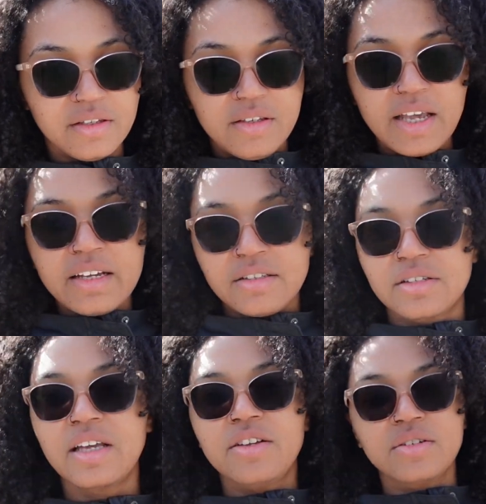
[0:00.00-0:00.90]

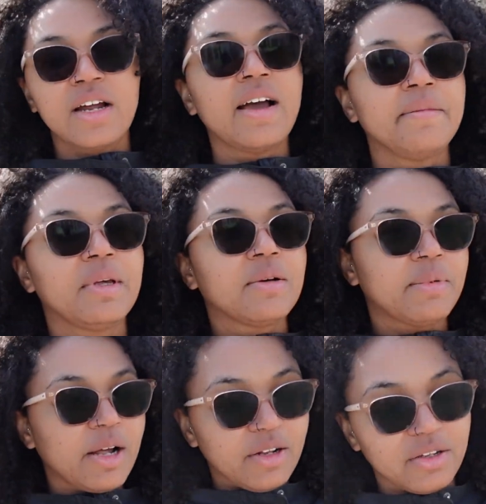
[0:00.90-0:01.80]
take your time, think
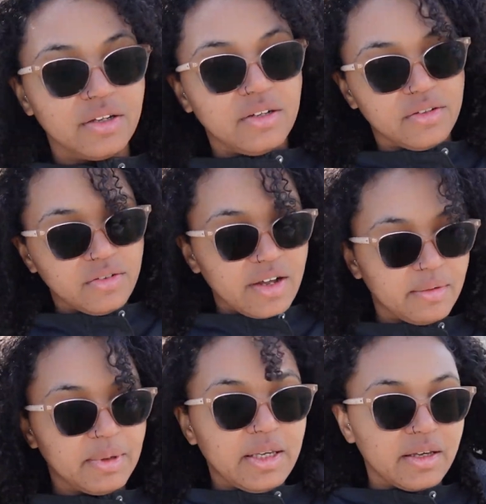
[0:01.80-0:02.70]
about it. Try to
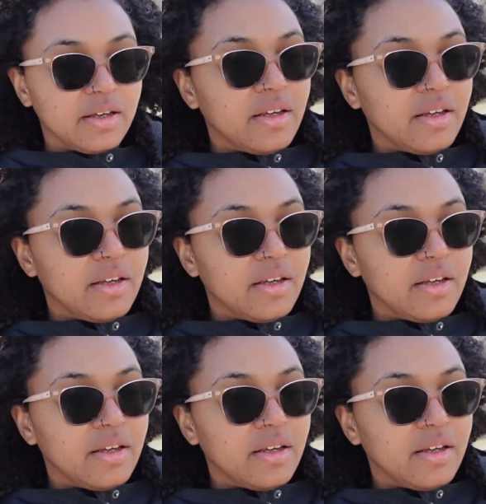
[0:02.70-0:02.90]
make